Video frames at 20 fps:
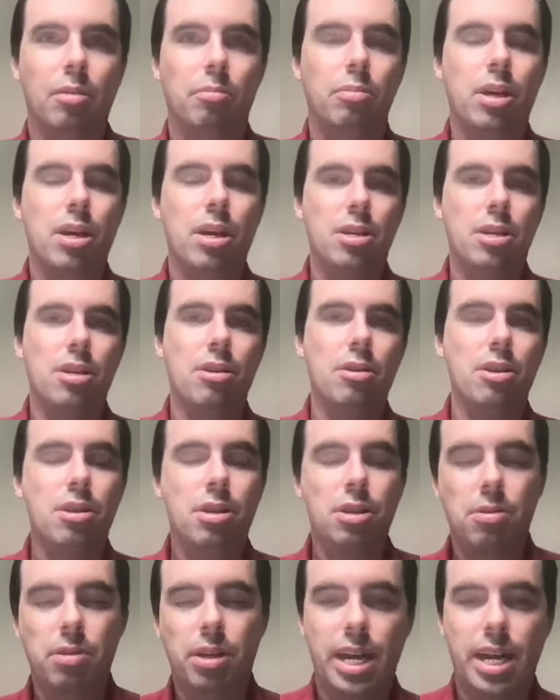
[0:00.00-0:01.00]
But you know, you,
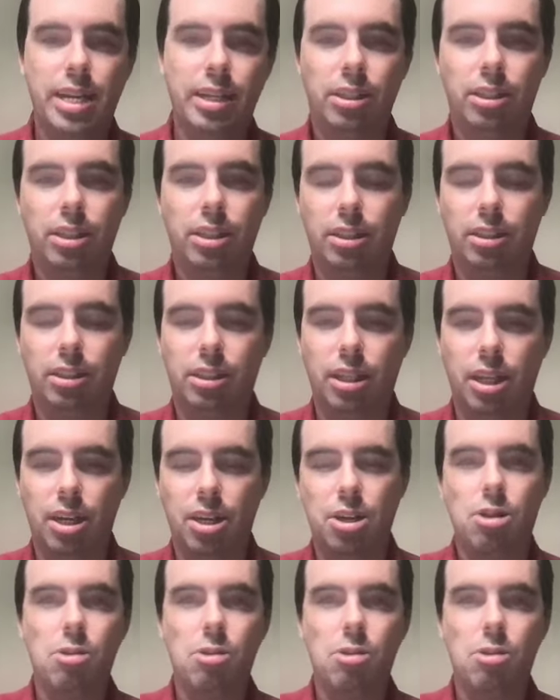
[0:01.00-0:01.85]
you kind of touched on